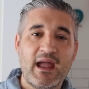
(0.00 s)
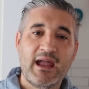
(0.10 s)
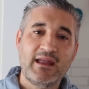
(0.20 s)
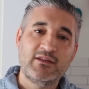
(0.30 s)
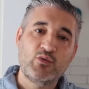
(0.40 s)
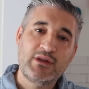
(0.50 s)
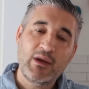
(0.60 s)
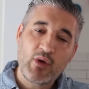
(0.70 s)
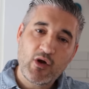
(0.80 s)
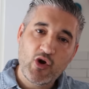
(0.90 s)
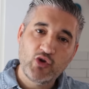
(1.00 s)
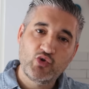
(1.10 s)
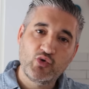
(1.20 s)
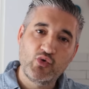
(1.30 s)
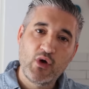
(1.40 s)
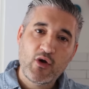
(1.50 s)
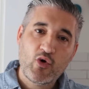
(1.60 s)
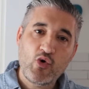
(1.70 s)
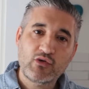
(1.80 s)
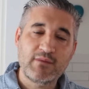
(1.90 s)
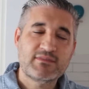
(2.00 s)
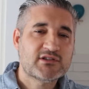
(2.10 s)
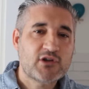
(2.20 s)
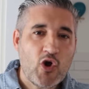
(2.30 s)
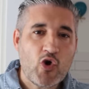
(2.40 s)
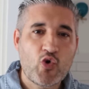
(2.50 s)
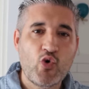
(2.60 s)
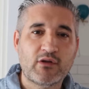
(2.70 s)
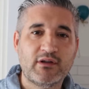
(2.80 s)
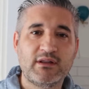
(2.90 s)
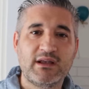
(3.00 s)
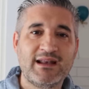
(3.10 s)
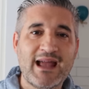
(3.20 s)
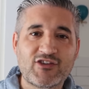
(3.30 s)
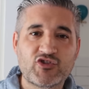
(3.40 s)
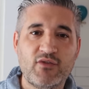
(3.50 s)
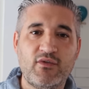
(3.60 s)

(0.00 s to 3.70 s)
And then we're going to cook them slow cooked in extra